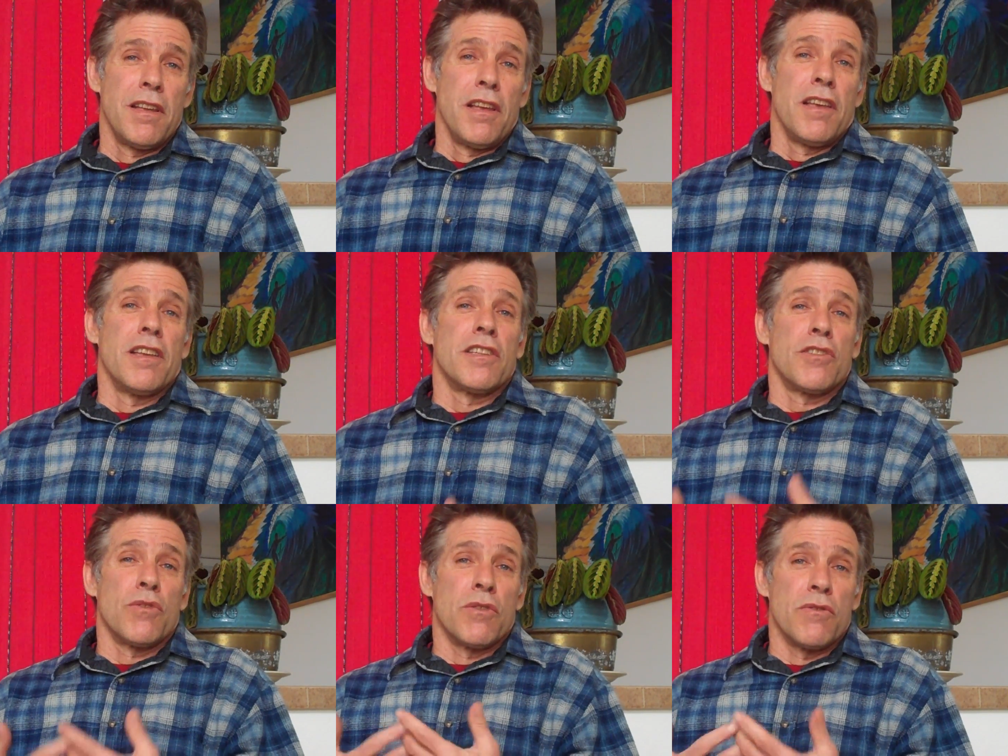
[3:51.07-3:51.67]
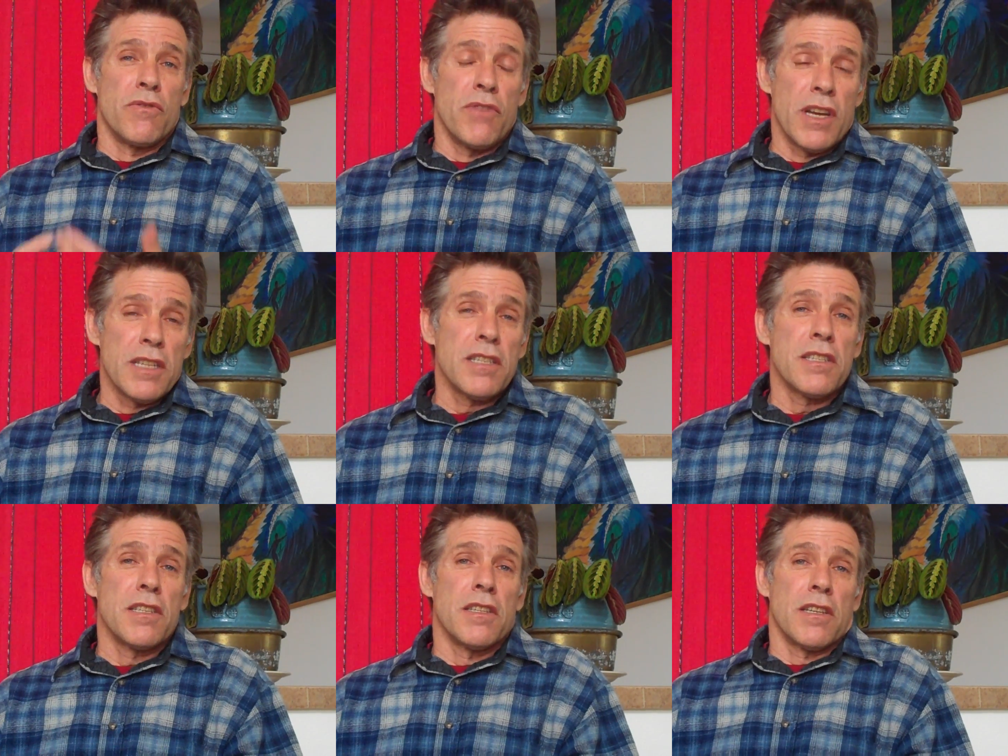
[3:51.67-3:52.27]
Is to
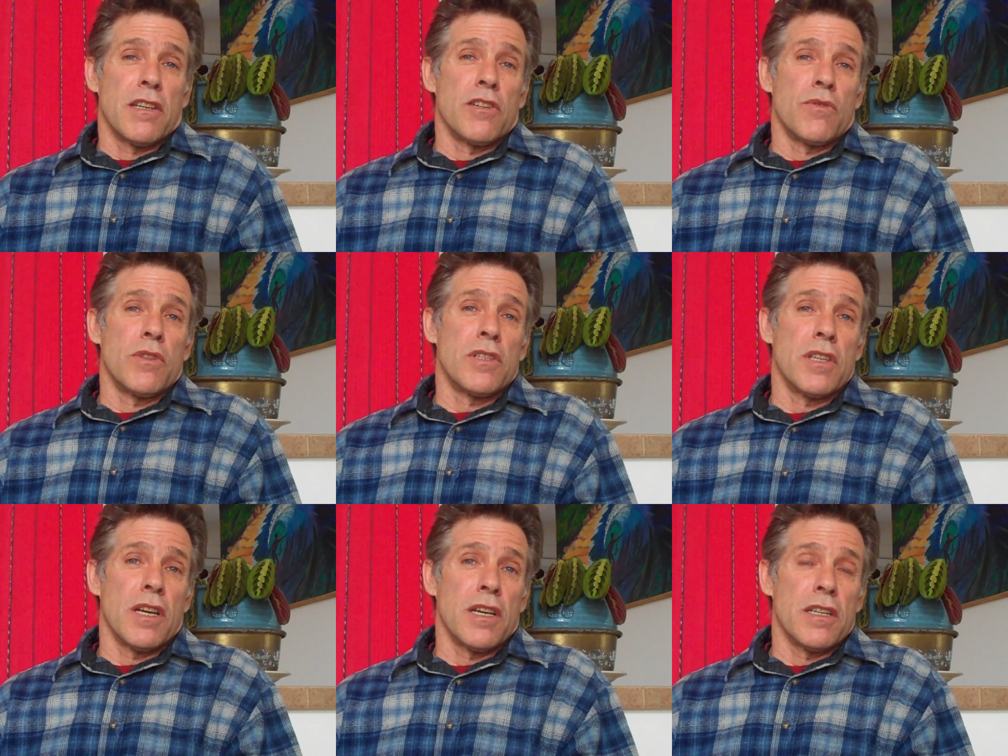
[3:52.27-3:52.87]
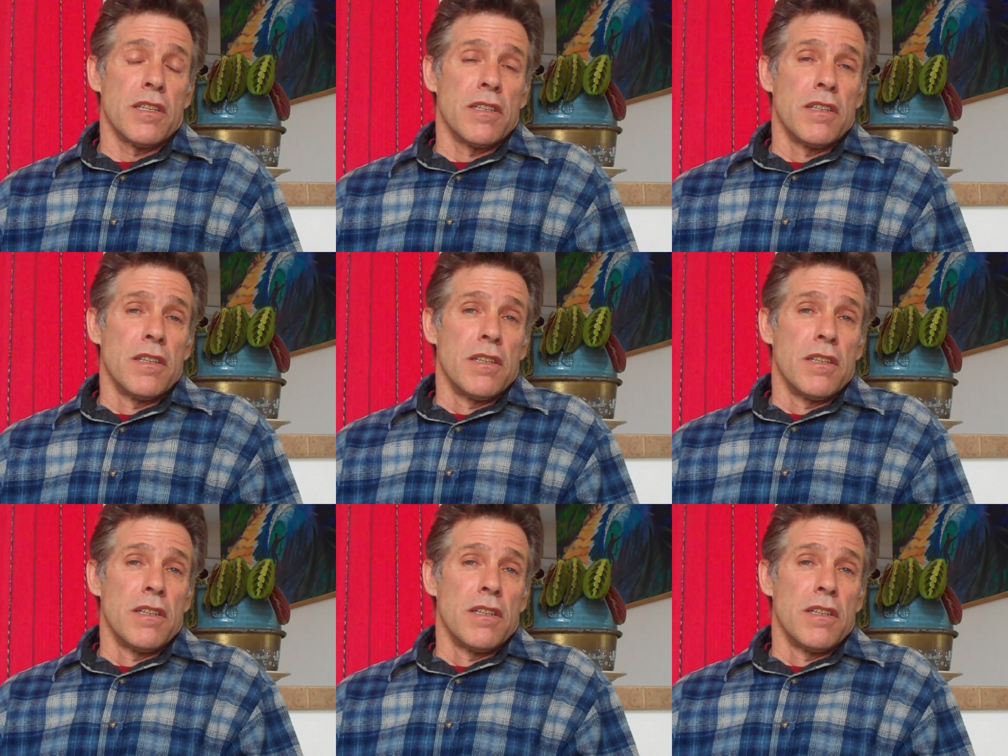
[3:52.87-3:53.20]
invest in the countryside,